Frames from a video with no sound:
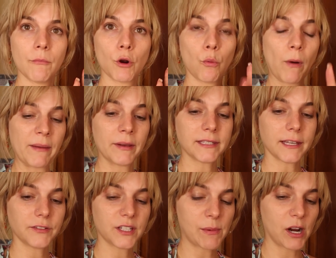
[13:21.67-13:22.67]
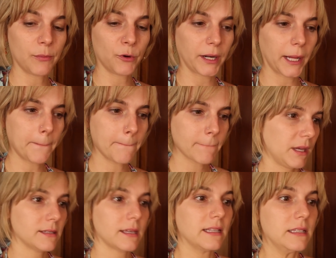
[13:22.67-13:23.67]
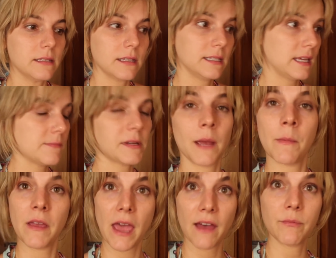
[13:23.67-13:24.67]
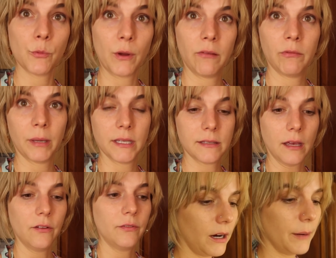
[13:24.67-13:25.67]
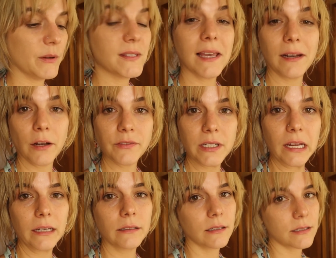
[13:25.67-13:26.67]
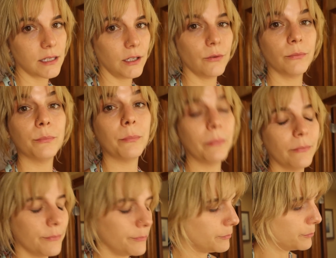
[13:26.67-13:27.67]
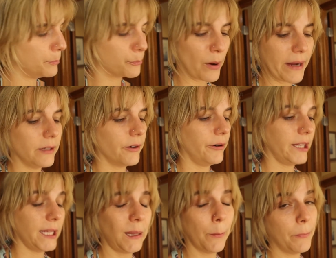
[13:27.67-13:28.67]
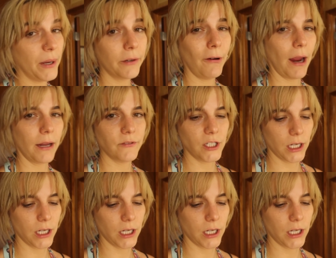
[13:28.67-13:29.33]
I'm gonna weigh myself tomorrow morning because that's the same time I have been weighing myself. All right, I'm gonna sign off tonight. I'll see you bright and early at the butt crack of